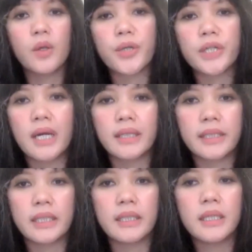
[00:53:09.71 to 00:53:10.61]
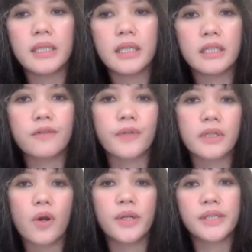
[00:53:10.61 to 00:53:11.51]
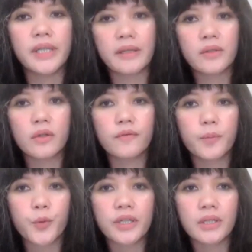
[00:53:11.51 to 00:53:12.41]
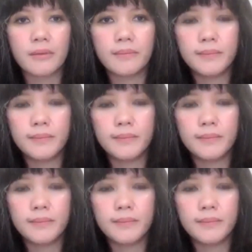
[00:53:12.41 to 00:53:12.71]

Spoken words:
coloniality in different contexts of oppression.